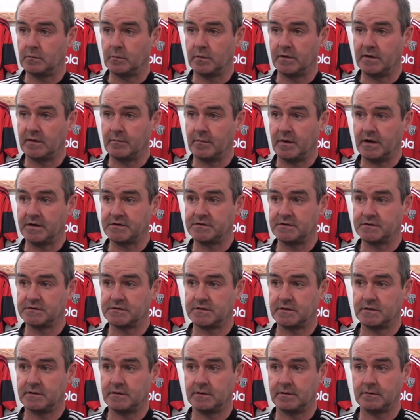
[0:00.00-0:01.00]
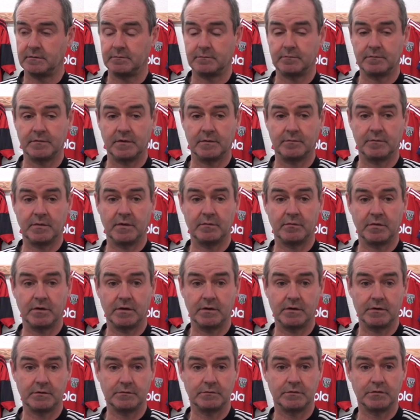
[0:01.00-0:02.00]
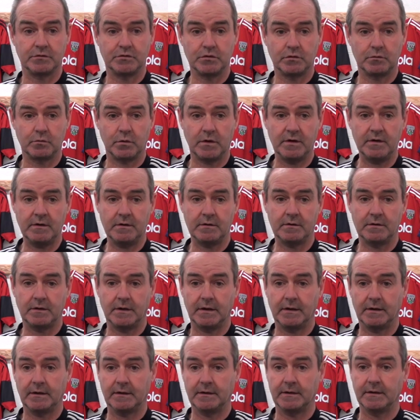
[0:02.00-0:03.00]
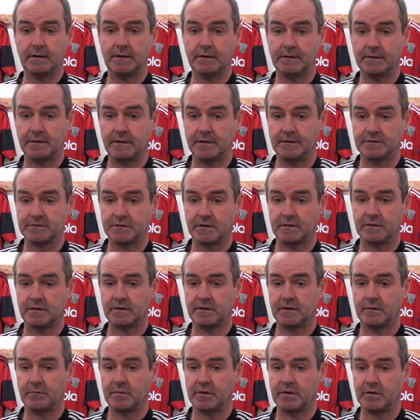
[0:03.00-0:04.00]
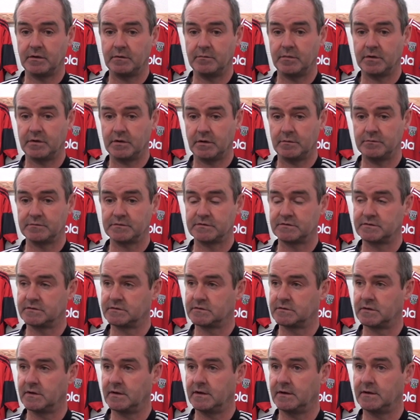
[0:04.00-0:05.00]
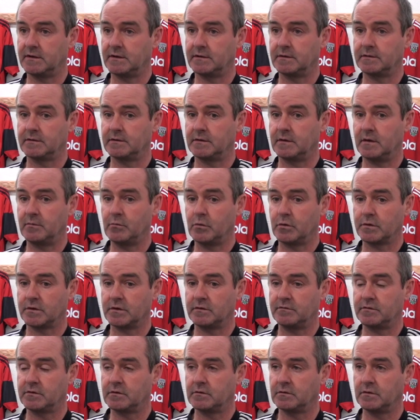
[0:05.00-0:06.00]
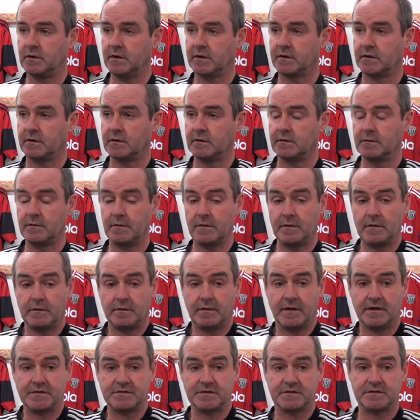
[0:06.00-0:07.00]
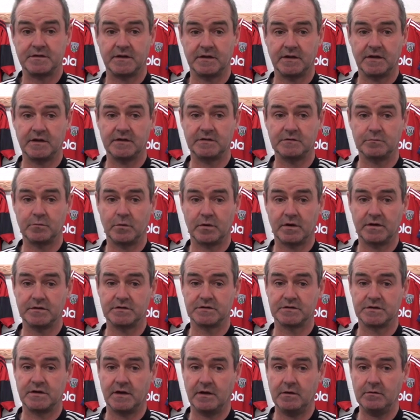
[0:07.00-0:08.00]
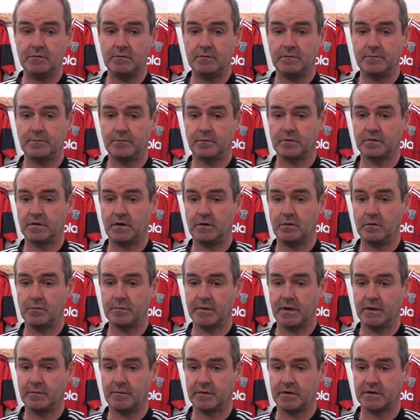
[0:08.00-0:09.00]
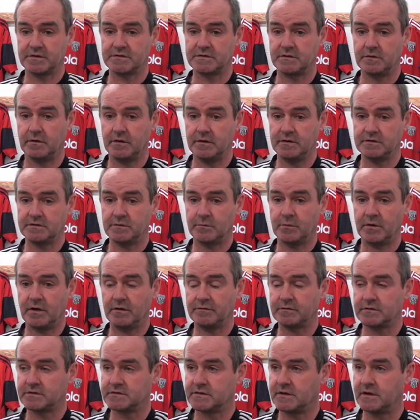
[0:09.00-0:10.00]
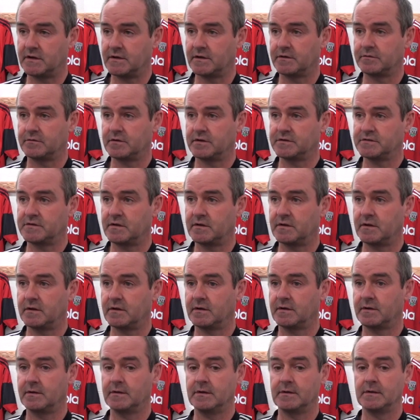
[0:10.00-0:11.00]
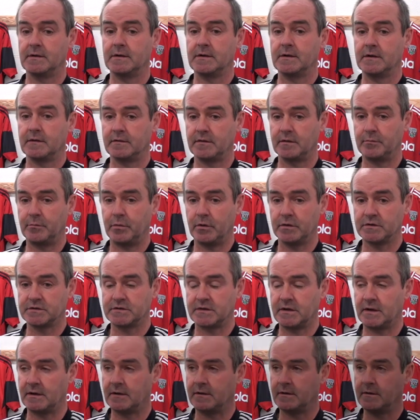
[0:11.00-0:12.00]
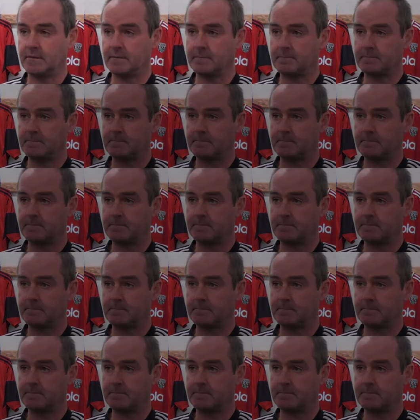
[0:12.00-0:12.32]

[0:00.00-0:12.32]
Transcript: win the matches that maybe you should win, and then suddenly it becomes a more difficult league. That's the situation we're in just now. We've got a home game against Norwich, and we have to start addressing the points tally.